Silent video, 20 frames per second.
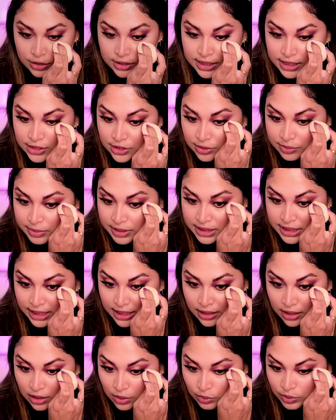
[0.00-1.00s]
Her sister
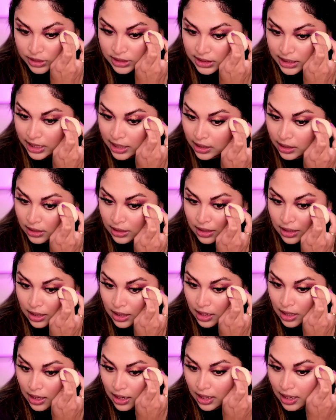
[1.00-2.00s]
Madiha would tell
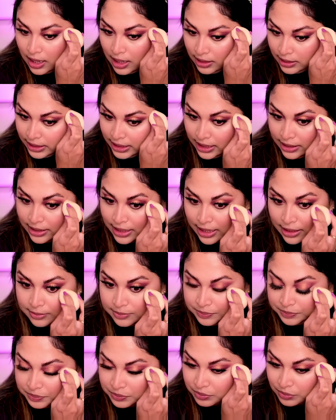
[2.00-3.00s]
Ali
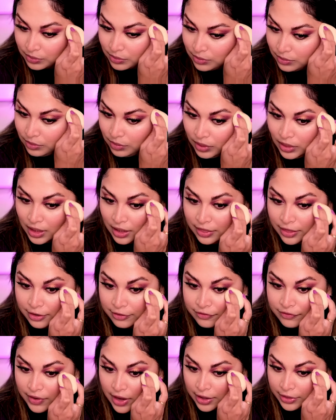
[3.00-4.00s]
that
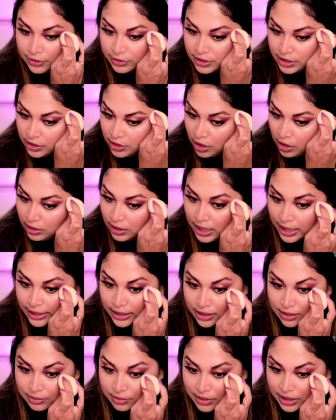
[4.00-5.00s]
their father did not
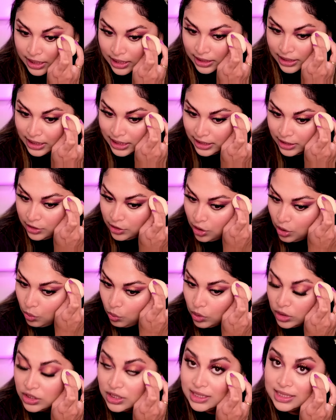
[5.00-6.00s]
like him, that he did
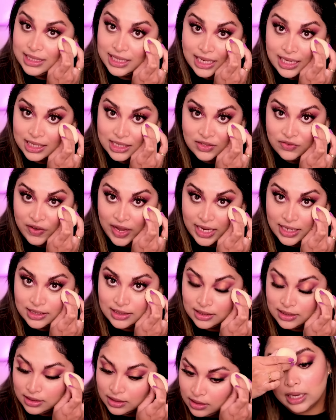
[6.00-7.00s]
not want to see his
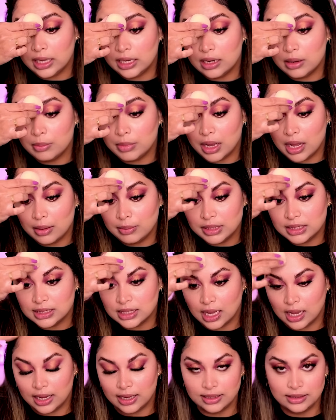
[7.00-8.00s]
face. In Muhammad's
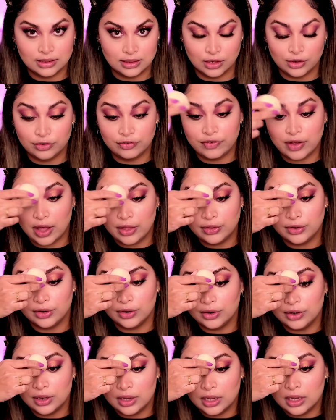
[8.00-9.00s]
eyes, her
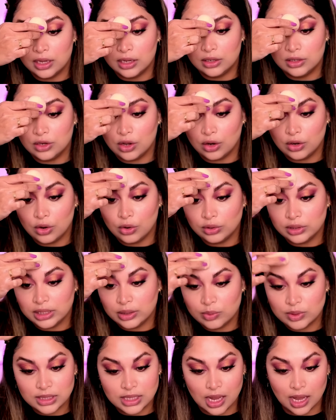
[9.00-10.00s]
father, not
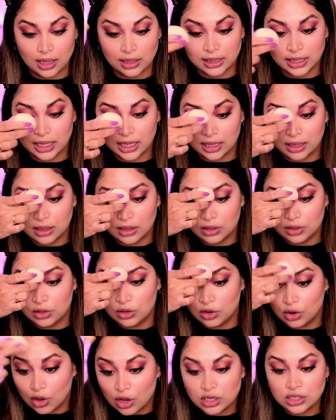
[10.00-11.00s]
only was Ali
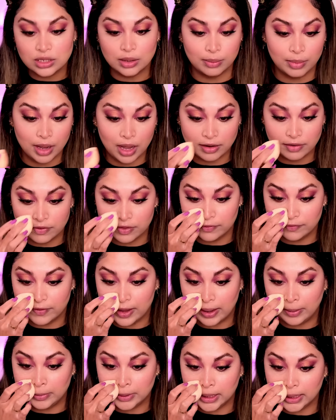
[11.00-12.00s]
not part of the
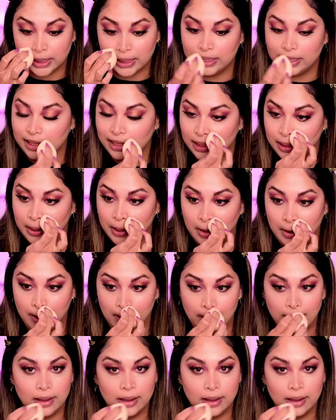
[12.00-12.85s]
family, he